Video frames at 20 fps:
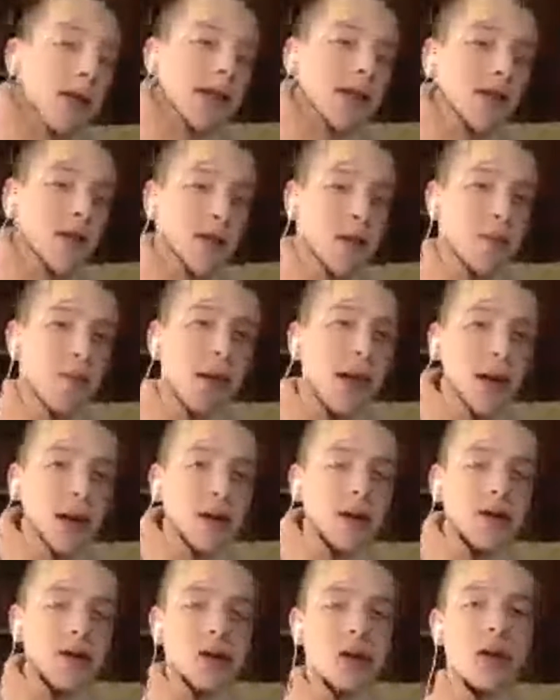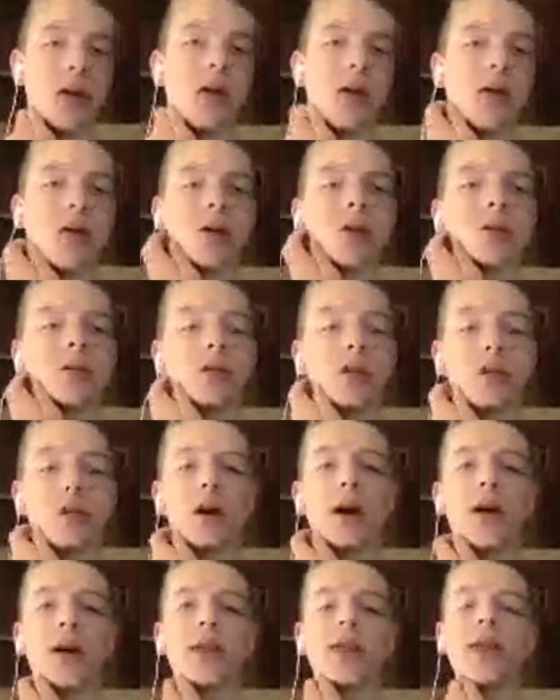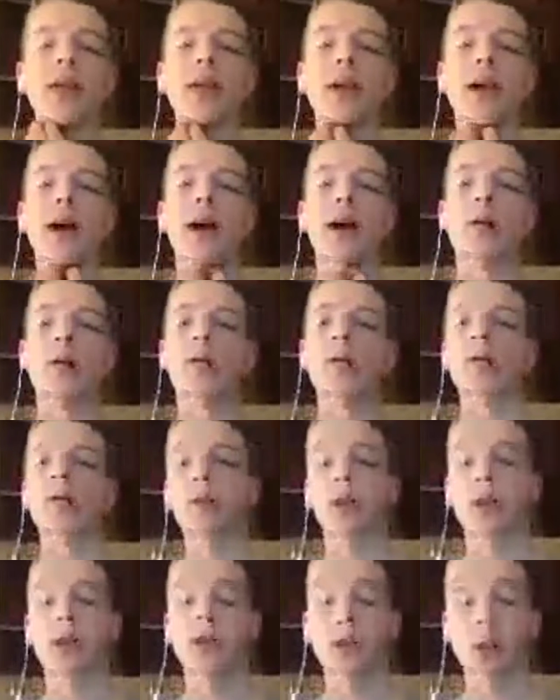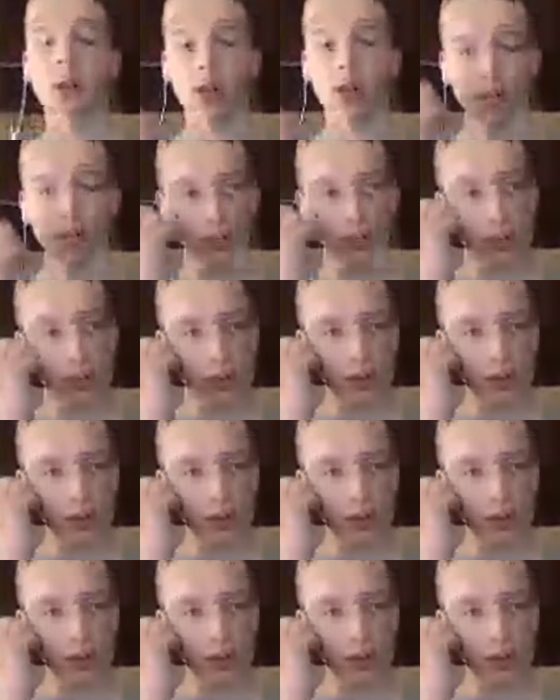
It could look better. So I think I will change it.